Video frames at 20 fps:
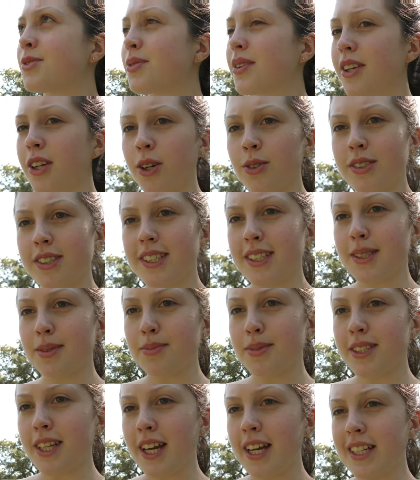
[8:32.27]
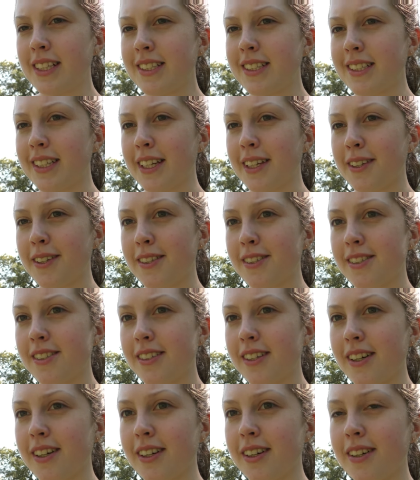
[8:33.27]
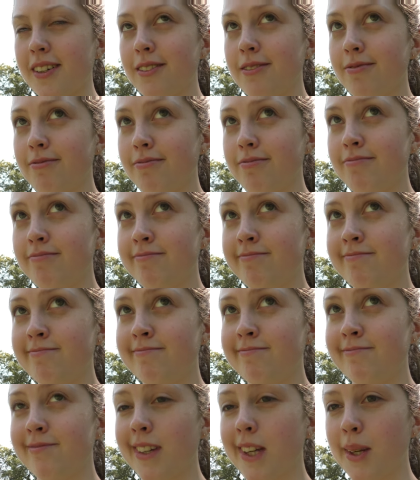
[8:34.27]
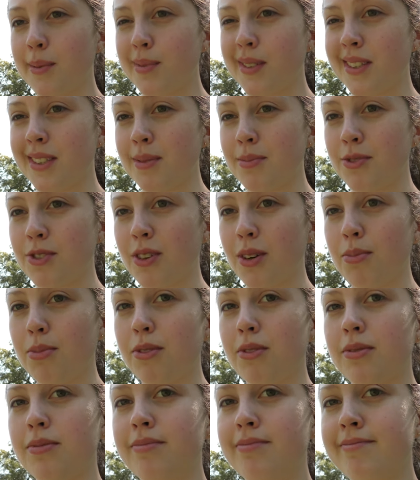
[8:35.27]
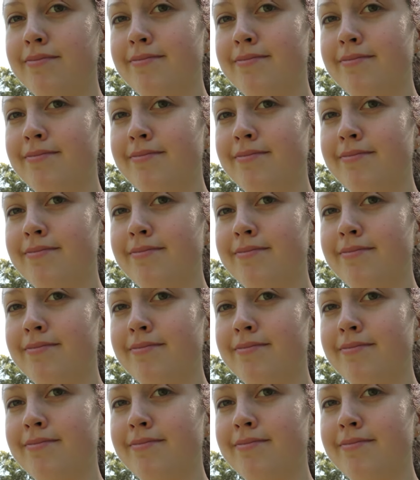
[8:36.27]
We're gonna go see some sights and uh, get up to some trouble,